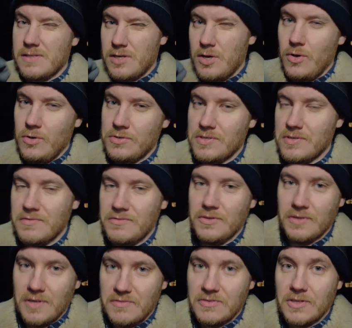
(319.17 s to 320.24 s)
could have
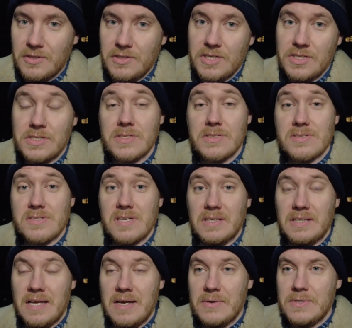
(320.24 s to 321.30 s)
done if the conditions
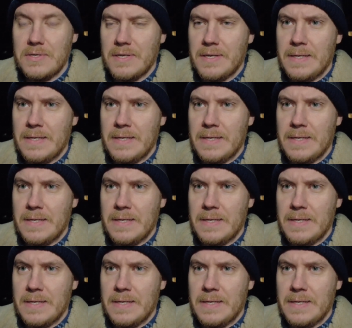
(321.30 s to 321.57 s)
allowed.